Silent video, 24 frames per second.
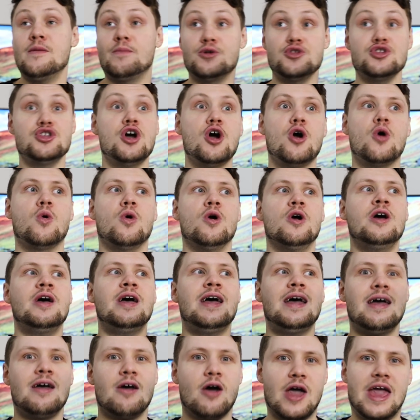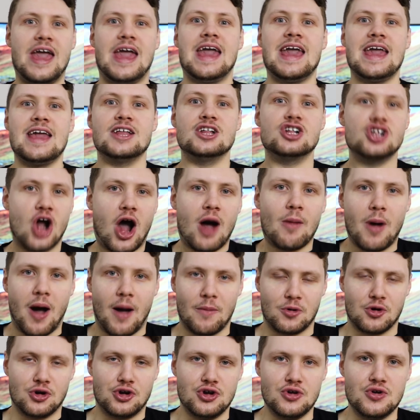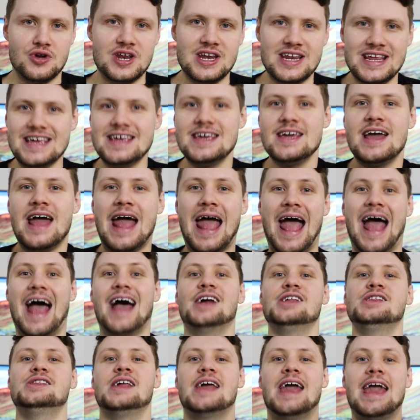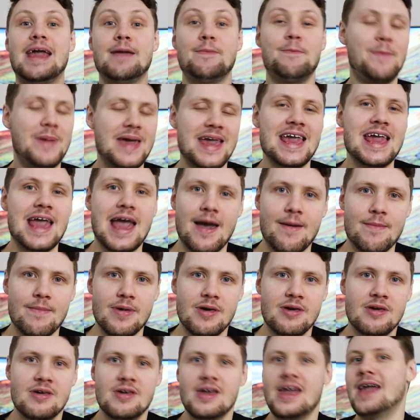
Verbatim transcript: But no, a job opportunity as a PM,